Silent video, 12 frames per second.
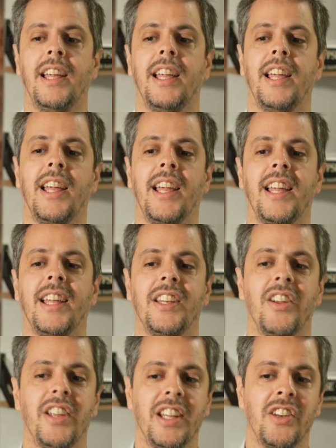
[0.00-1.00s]

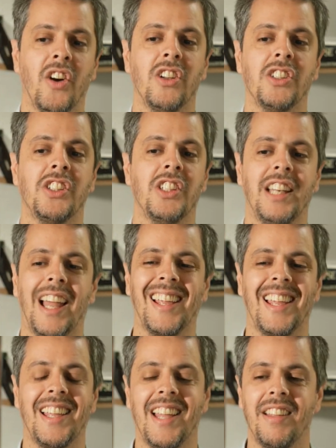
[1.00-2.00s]
it all, like